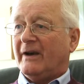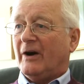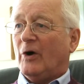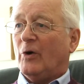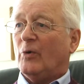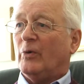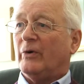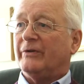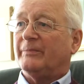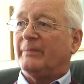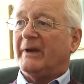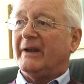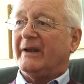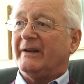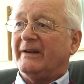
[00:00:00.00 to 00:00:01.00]
Always
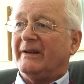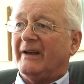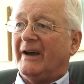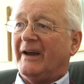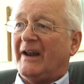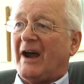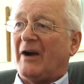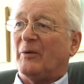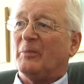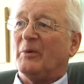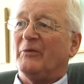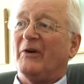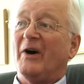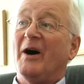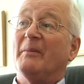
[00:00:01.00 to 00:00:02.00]
been an arable
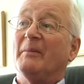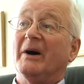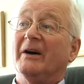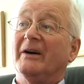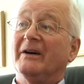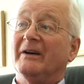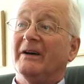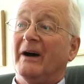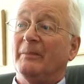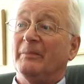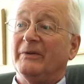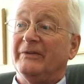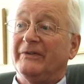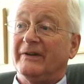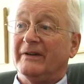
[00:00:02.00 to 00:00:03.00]
farmer up
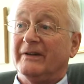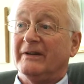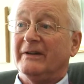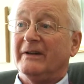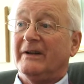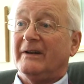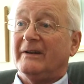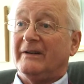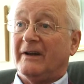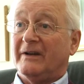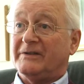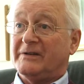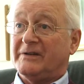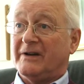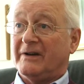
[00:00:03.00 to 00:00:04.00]
until
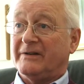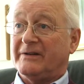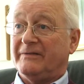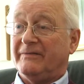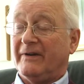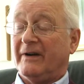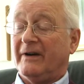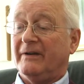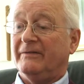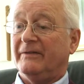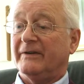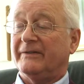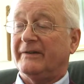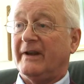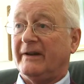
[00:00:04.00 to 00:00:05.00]
1995,
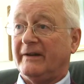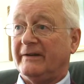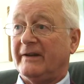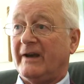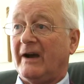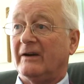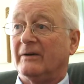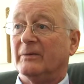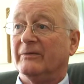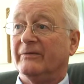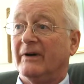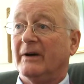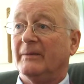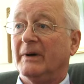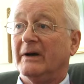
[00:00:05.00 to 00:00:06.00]
a tenant arable
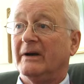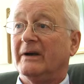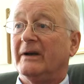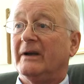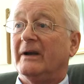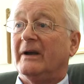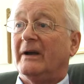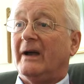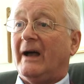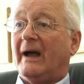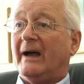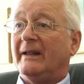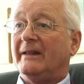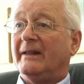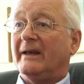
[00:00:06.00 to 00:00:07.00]
farmer,
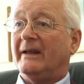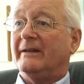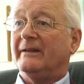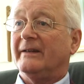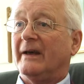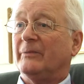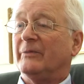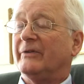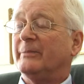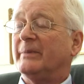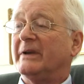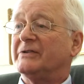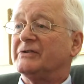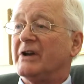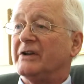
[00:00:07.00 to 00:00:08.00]
and then that was a
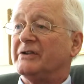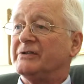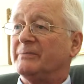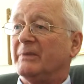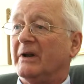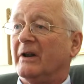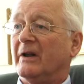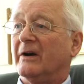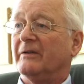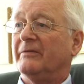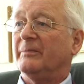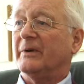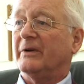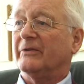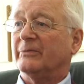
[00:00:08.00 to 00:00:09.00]
big change in my life
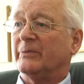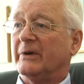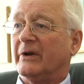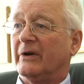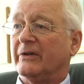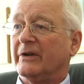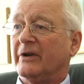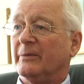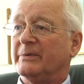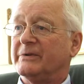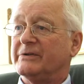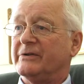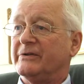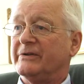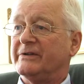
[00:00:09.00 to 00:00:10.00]
because we got the
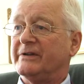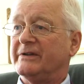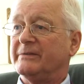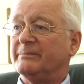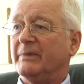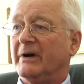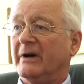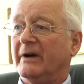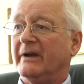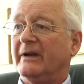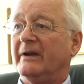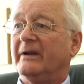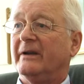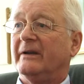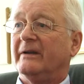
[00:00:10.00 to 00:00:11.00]
opportunity to buy
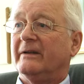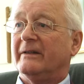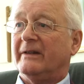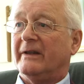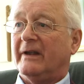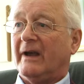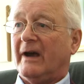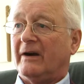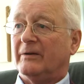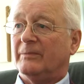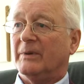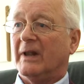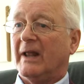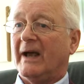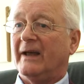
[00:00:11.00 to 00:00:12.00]
the
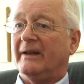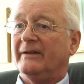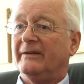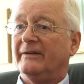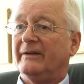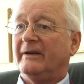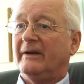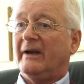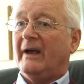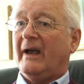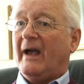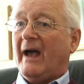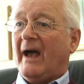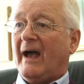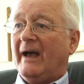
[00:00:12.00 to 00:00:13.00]
arable land,
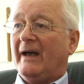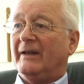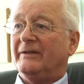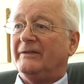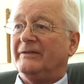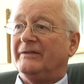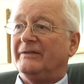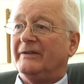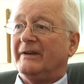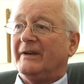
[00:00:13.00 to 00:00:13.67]
and